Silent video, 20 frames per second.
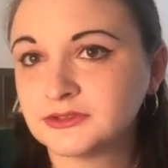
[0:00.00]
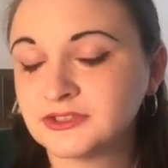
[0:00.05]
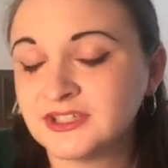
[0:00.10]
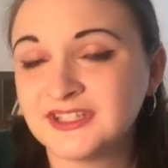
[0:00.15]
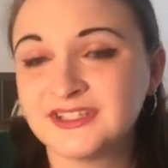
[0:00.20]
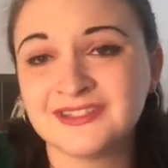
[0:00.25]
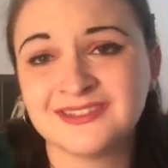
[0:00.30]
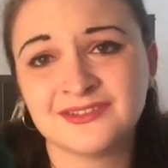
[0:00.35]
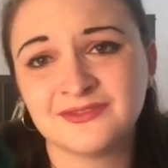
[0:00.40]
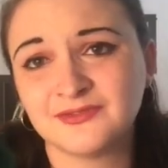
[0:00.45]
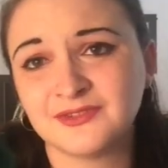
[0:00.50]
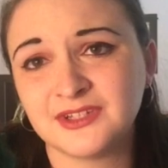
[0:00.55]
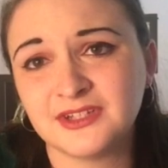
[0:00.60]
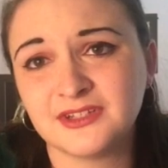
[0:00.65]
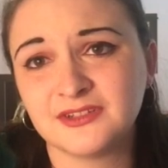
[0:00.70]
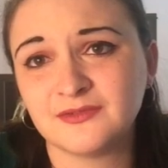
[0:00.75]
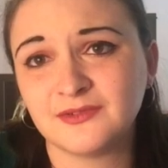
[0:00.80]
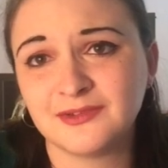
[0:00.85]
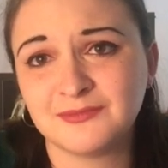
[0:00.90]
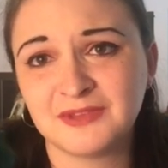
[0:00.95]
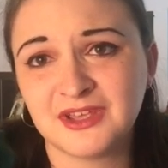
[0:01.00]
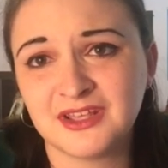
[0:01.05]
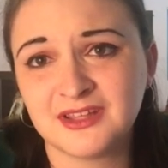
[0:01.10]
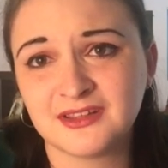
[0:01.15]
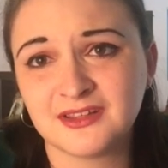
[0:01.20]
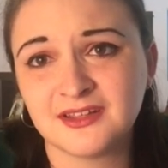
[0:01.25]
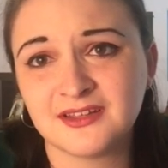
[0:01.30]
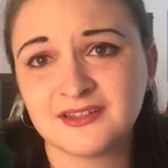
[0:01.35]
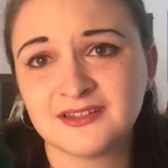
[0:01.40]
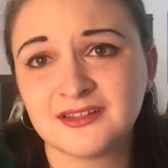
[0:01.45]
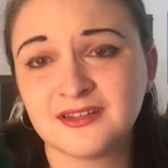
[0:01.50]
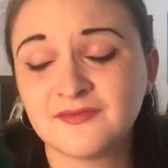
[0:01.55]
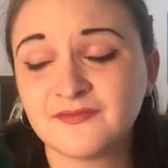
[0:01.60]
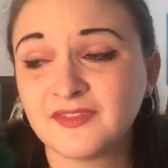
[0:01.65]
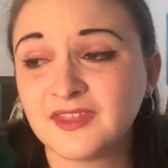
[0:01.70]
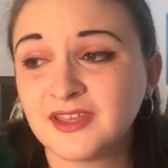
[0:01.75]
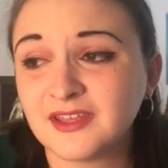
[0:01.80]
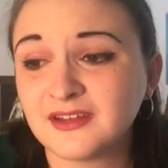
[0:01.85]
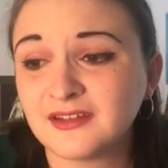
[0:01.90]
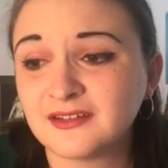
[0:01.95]
they didn't need to remake this, and
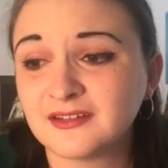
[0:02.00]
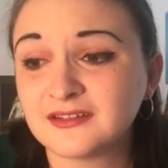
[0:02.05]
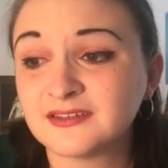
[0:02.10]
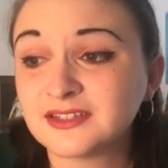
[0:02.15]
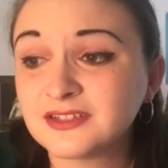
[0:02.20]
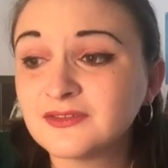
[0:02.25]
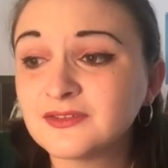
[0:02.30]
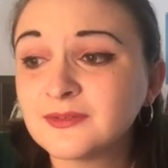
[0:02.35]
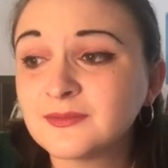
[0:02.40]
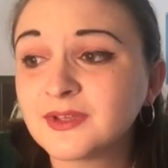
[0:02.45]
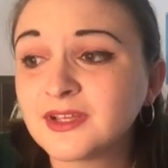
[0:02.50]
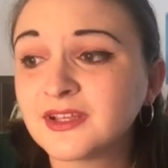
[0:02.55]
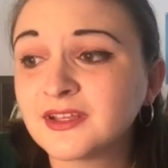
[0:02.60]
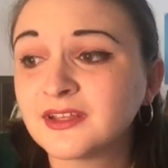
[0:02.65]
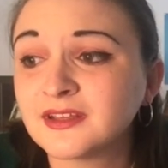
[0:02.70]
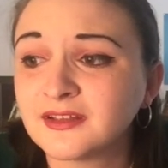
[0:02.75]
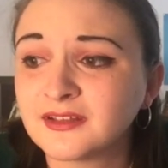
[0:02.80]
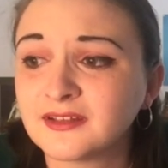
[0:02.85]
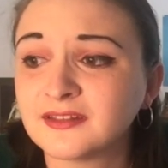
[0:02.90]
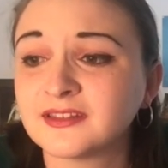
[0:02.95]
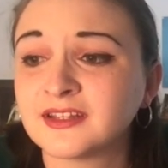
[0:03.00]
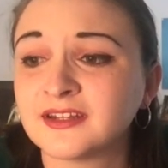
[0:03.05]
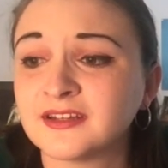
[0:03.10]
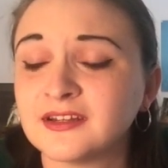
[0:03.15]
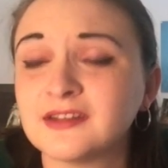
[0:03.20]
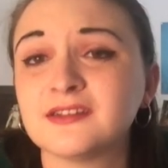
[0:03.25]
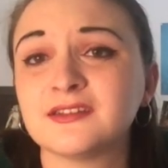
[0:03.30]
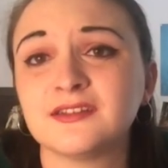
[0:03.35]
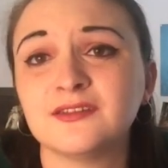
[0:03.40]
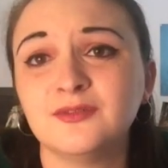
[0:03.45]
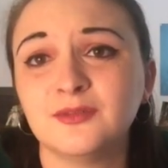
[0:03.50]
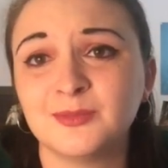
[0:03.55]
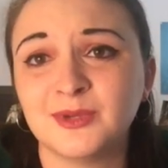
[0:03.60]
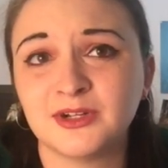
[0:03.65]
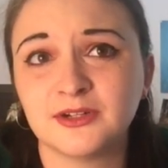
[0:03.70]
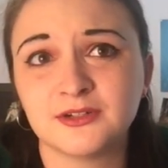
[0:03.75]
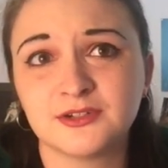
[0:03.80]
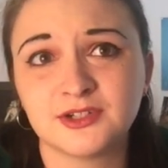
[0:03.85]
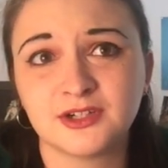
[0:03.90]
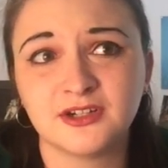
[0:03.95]
if they did remake it, they needed to do a
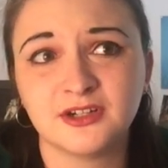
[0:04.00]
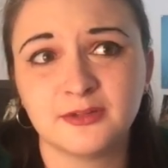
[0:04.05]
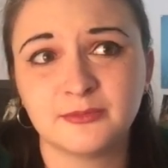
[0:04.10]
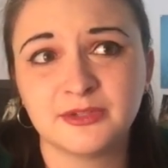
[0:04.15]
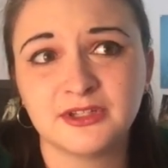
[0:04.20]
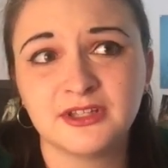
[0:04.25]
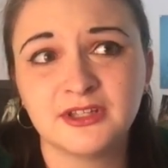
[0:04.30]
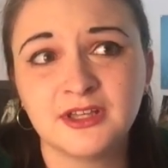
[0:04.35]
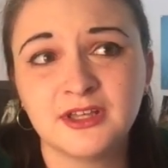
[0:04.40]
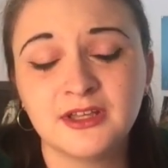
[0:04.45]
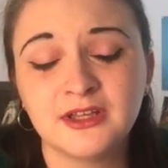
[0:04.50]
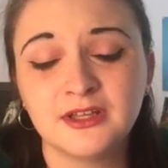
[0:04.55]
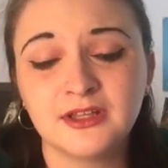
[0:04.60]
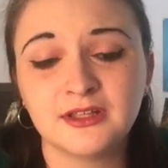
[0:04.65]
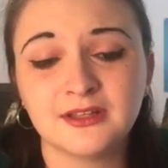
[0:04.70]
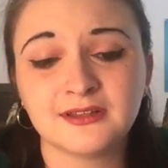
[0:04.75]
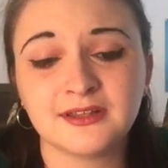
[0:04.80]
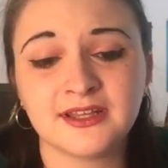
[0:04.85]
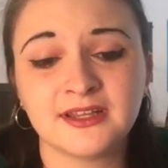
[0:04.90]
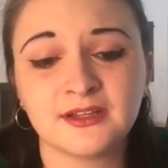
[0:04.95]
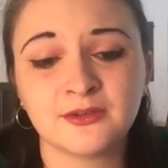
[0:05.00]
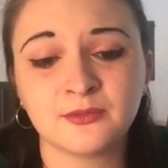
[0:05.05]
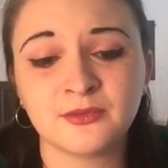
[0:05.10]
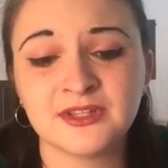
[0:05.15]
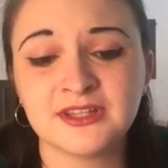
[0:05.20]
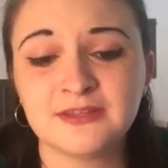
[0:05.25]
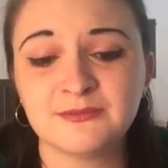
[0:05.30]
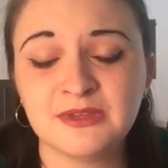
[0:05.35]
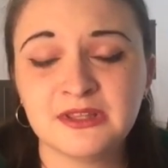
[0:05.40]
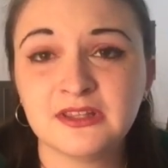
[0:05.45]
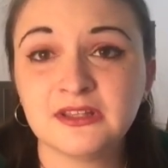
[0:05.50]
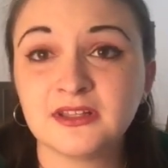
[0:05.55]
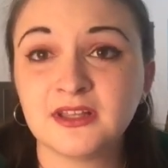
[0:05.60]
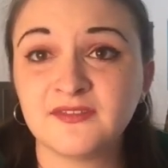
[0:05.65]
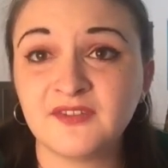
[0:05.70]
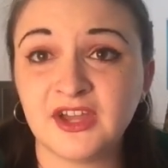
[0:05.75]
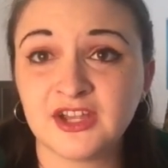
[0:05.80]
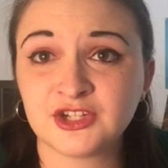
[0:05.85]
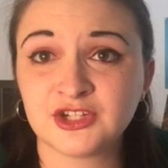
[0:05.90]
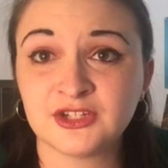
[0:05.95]
better job. Like, when they made the
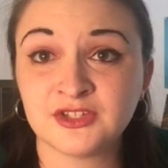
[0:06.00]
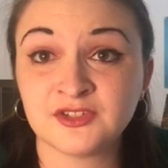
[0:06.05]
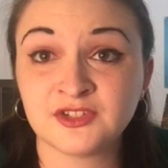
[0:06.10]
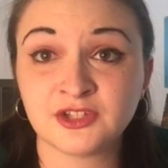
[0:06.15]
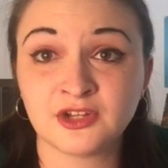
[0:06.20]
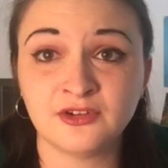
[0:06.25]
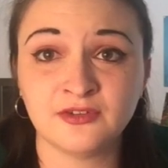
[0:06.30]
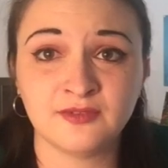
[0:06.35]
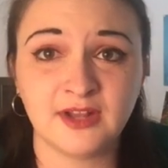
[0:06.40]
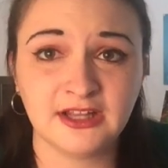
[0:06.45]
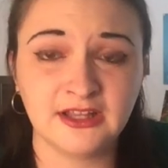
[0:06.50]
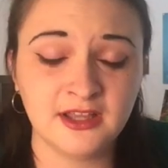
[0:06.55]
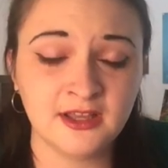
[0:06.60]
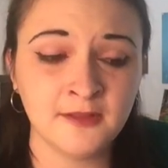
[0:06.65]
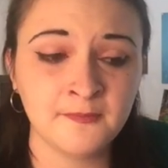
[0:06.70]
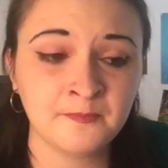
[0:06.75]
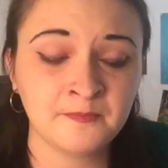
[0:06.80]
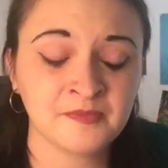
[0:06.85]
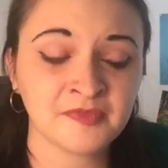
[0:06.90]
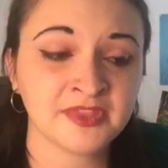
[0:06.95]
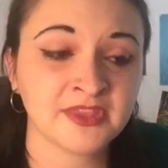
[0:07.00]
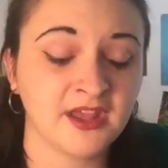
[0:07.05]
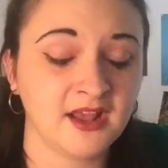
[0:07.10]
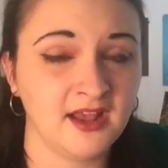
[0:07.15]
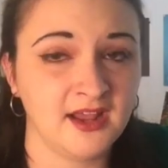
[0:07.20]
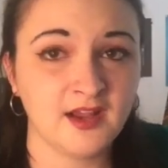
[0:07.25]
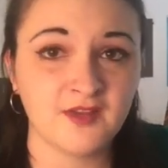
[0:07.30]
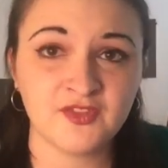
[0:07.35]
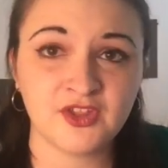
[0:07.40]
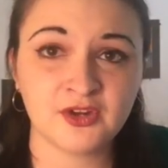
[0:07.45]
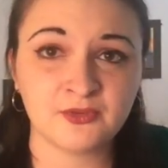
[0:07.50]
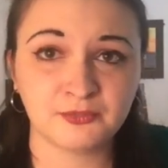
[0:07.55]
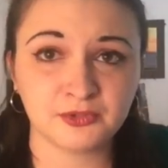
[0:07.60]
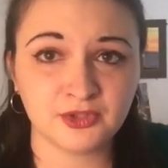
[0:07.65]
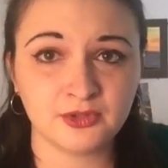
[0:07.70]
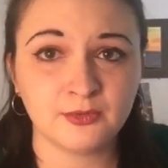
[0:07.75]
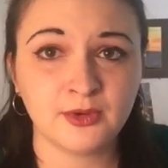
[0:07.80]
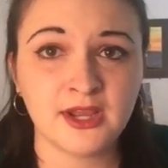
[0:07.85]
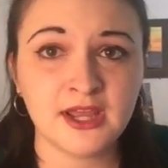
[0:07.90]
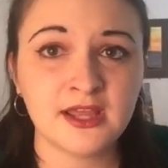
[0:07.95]
live-action Cinderella, I have that on
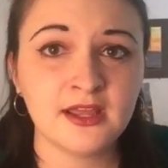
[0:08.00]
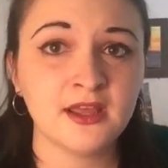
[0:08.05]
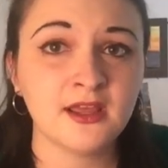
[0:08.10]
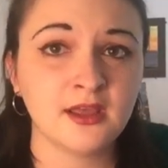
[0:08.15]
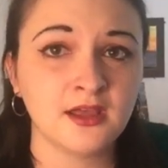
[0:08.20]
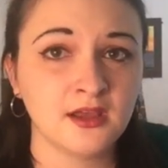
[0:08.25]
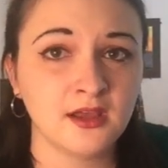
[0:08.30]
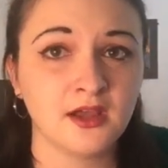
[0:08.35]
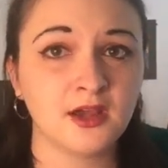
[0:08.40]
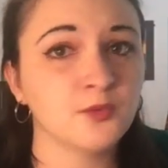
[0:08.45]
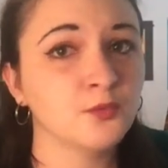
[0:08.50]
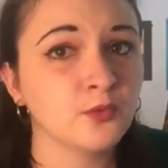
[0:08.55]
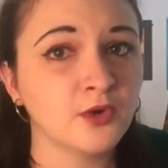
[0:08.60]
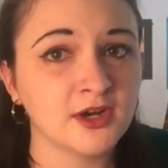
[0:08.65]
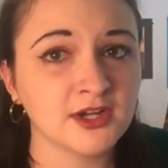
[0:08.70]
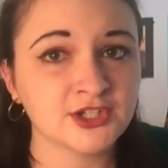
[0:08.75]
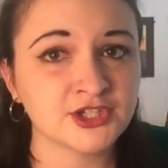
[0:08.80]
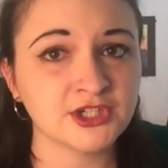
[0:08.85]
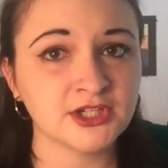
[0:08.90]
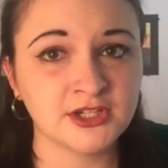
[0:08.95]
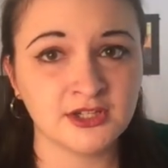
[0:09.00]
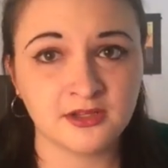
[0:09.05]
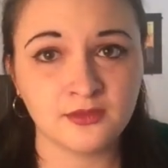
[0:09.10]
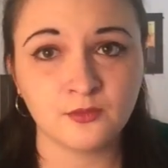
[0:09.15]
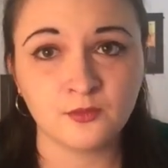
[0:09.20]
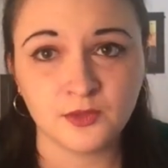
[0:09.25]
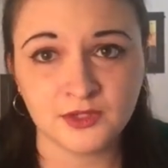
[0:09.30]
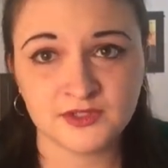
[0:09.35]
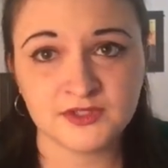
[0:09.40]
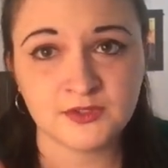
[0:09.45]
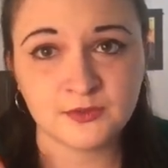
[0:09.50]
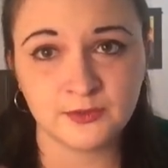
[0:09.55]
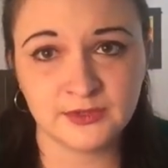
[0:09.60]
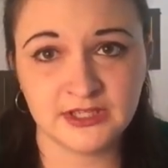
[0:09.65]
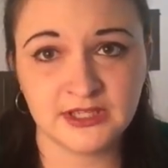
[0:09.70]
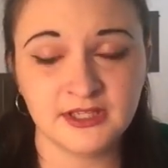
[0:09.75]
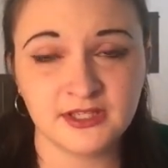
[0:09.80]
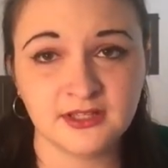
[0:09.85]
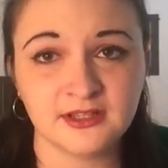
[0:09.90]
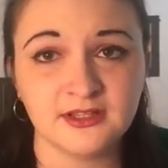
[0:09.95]
Blu-ray. I watch it once a
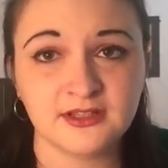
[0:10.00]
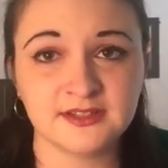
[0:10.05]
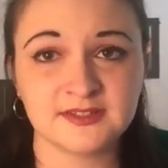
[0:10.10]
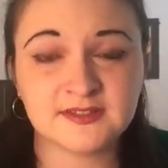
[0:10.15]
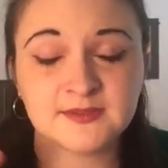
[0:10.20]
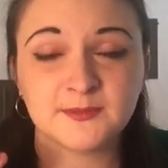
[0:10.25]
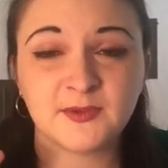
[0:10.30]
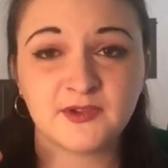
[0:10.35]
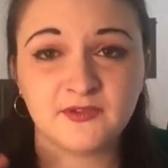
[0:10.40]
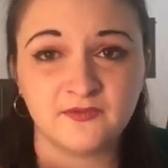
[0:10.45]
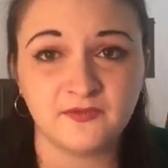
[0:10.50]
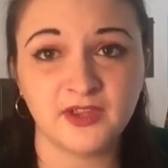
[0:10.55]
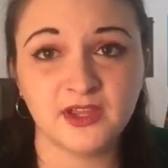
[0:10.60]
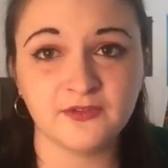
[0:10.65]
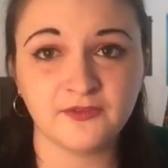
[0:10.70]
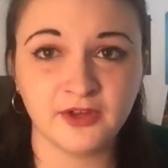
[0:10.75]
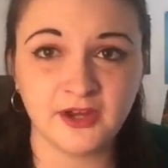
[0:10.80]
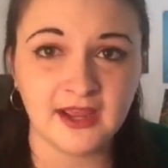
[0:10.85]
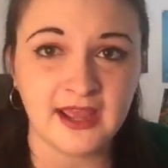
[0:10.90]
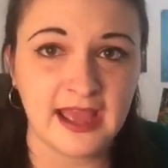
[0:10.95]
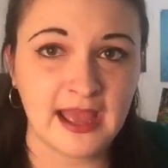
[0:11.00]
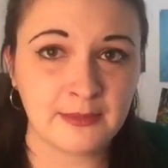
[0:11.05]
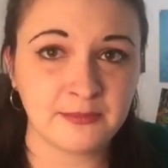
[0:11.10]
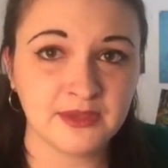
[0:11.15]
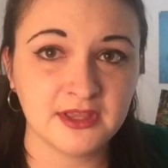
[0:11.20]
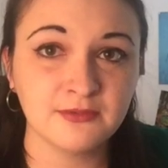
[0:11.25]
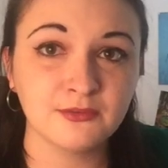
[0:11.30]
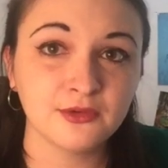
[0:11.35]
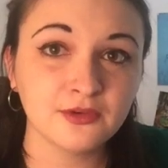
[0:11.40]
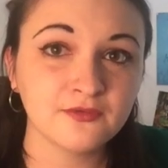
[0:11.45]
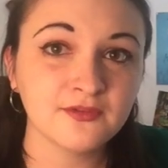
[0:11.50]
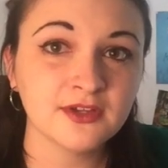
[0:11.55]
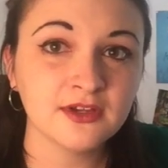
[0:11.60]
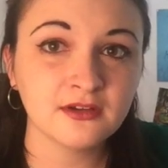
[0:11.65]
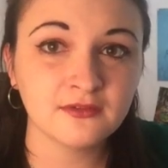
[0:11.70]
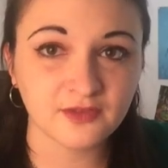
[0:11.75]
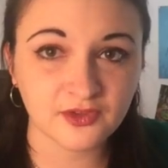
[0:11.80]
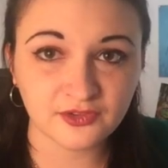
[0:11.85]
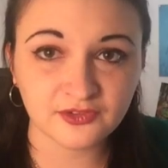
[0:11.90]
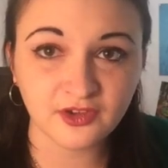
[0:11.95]
week. It's my favorite happy
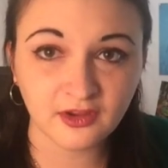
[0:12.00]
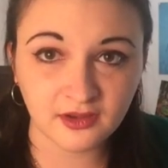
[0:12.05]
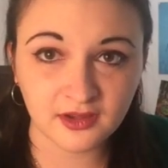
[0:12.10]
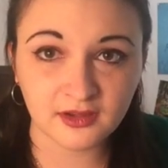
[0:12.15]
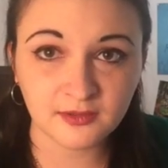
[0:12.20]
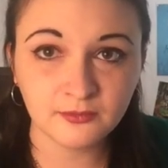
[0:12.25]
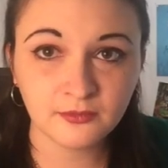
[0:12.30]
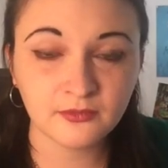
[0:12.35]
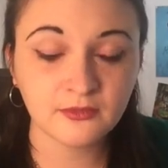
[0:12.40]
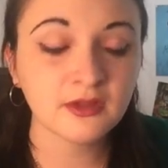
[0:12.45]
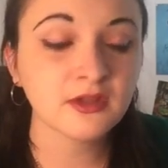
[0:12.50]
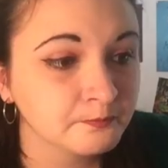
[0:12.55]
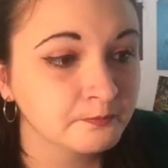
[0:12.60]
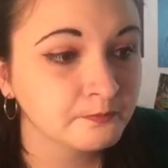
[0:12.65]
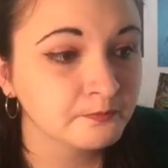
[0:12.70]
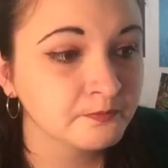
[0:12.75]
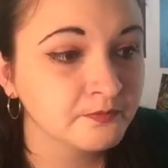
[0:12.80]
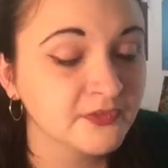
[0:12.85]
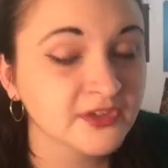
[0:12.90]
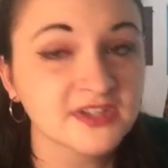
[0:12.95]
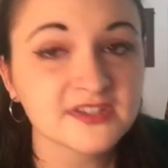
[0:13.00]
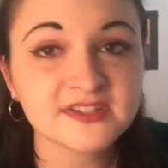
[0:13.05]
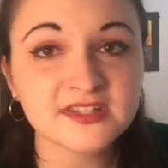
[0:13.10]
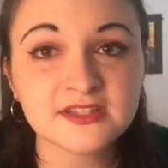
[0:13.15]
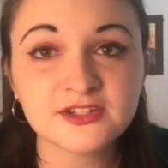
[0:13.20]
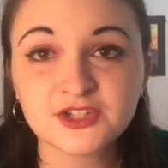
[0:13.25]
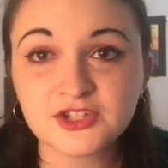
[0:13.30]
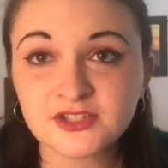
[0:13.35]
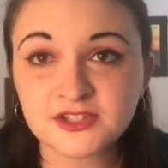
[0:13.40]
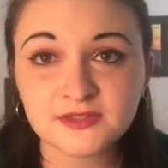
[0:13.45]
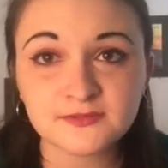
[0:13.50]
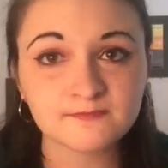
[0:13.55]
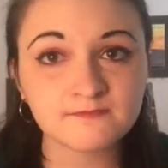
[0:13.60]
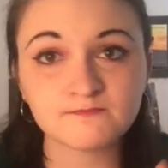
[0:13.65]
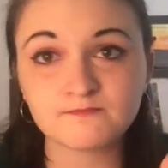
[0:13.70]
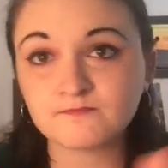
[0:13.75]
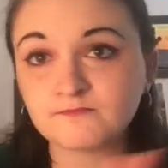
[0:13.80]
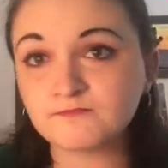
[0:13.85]
movie of all time. Because they just